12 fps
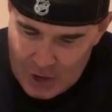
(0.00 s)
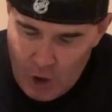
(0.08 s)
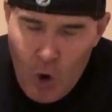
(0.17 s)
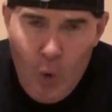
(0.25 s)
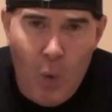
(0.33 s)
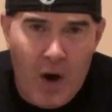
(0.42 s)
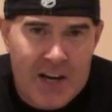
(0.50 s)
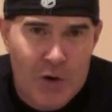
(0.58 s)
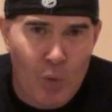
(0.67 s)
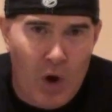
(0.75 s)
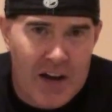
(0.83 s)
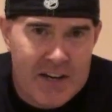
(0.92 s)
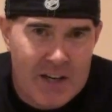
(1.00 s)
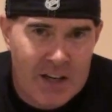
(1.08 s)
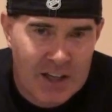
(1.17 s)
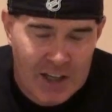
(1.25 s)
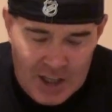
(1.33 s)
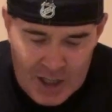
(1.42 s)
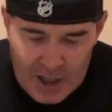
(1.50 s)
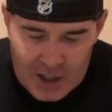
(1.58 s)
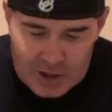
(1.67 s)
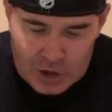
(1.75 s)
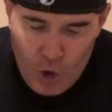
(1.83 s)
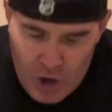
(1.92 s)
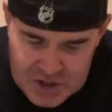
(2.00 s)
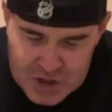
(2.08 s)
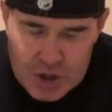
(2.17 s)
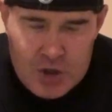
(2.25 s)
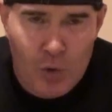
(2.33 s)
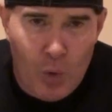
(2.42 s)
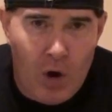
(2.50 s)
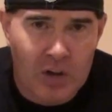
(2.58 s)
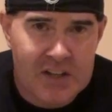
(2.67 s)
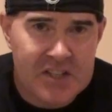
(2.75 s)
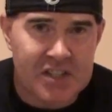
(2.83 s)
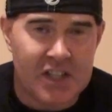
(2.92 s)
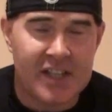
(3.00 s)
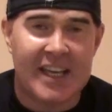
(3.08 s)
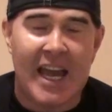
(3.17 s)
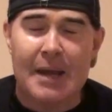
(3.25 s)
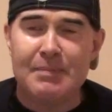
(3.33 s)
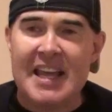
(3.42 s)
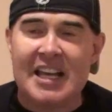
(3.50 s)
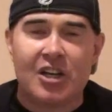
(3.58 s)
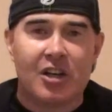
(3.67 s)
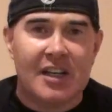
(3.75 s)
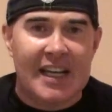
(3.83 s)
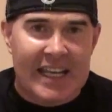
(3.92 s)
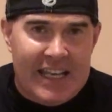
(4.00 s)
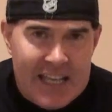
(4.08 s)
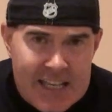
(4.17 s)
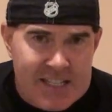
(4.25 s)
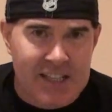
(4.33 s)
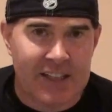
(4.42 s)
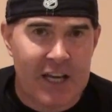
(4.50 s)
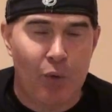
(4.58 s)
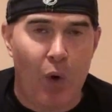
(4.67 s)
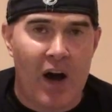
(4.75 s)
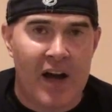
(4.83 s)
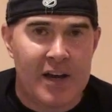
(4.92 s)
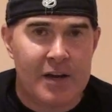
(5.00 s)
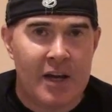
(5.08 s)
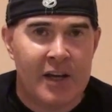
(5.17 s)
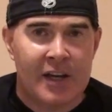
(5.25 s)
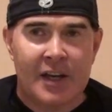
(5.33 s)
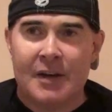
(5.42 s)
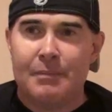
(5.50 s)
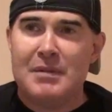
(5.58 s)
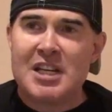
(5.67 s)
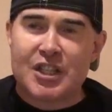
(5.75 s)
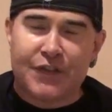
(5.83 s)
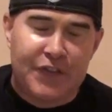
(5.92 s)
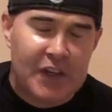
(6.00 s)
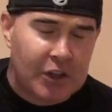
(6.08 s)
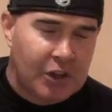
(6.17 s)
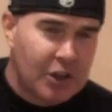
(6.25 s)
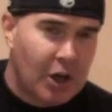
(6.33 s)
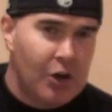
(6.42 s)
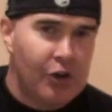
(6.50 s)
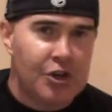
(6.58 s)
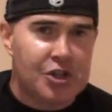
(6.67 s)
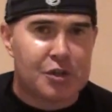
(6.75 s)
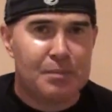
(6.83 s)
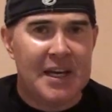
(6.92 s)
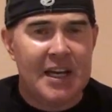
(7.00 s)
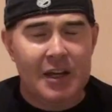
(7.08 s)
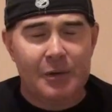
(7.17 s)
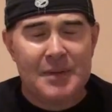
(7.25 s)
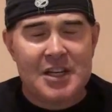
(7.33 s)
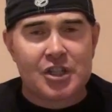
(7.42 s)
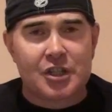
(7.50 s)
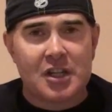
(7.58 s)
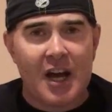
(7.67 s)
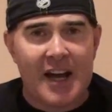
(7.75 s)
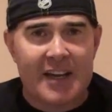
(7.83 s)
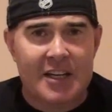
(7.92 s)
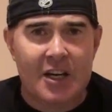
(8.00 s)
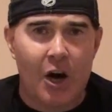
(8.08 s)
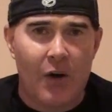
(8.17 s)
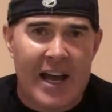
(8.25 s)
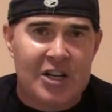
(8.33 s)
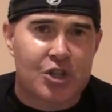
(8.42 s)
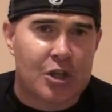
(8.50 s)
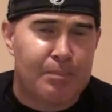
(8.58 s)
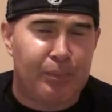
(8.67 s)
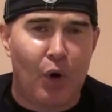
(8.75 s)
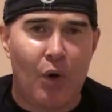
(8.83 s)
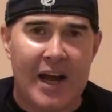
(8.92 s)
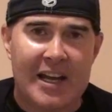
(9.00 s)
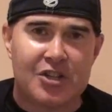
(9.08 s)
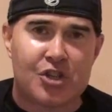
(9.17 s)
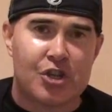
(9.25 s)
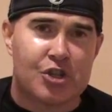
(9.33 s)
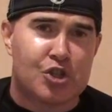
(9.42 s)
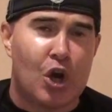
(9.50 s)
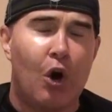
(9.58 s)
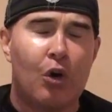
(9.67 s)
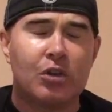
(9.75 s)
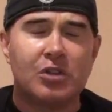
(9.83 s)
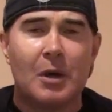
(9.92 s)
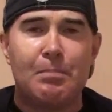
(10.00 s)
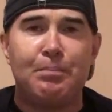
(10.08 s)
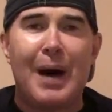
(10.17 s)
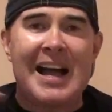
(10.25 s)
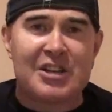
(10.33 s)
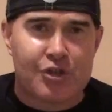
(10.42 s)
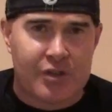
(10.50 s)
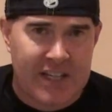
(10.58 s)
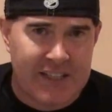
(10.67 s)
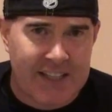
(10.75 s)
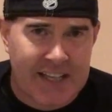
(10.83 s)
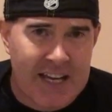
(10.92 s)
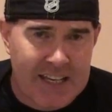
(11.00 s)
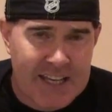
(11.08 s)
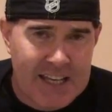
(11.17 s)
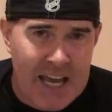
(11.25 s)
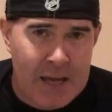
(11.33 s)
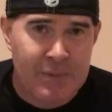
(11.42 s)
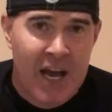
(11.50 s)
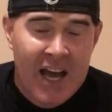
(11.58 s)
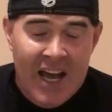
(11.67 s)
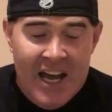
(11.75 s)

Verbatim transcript: 1 1, lost to New Orleans, a game they could have easily won missed field goals, missed uh, you know extra points, just total debauchery in the kicking game.